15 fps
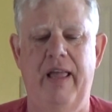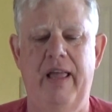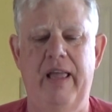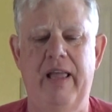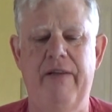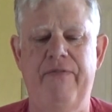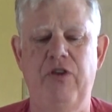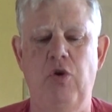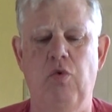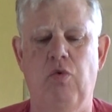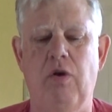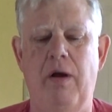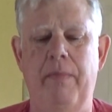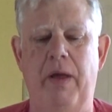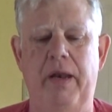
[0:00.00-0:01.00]
If you
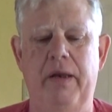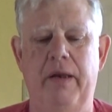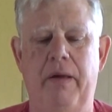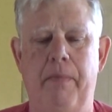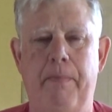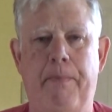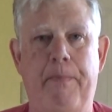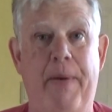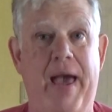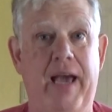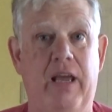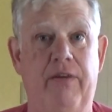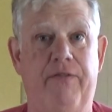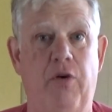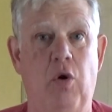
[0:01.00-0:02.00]
rub it back
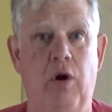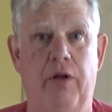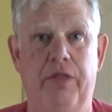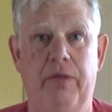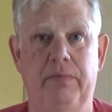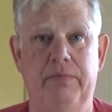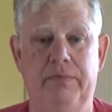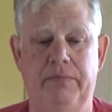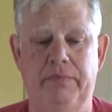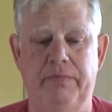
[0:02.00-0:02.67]
and forth,